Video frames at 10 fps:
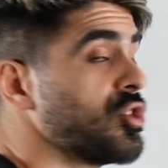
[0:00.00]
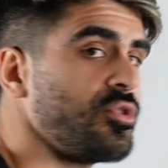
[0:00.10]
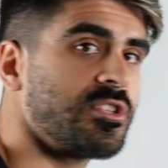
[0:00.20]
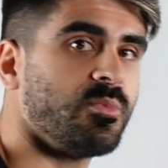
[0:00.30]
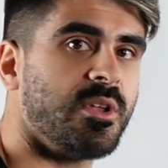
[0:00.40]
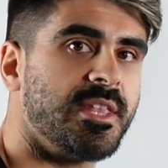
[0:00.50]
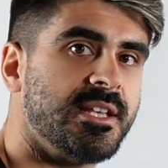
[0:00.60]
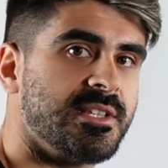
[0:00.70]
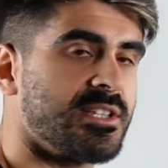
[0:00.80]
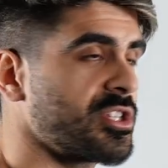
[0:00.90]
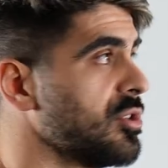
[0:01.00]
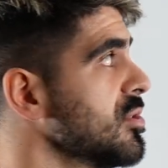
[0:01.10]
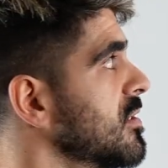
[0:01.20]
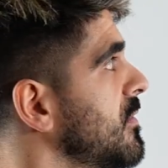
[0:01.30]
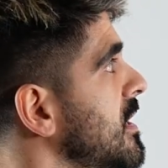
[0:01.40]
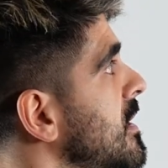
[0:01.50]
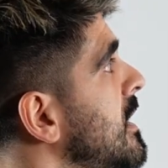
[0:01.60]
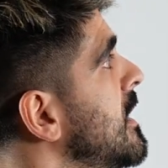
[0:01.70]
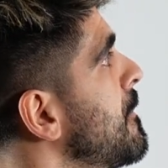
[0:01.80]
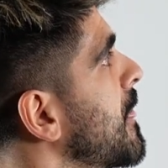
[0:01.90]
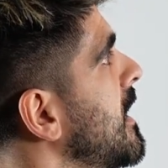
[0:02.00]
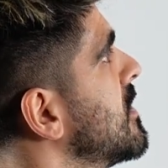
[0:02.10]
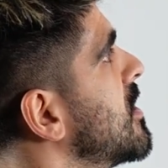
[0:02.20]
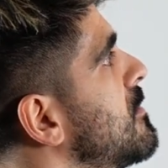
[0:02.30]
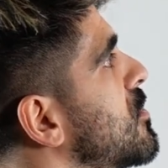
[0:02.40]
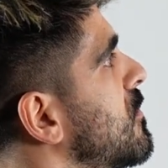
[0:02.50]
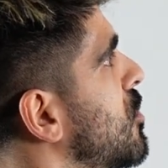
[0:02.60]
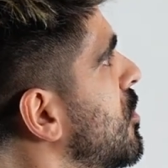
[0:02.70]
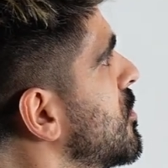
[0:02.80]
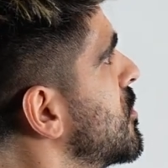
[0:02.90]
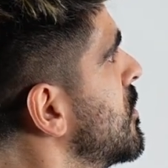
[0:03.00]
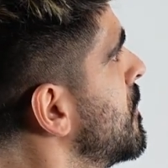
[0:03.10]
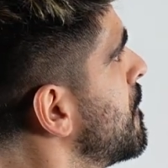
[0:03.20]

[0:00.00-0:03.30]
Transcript: choose the one that is exclusively in terms of cos,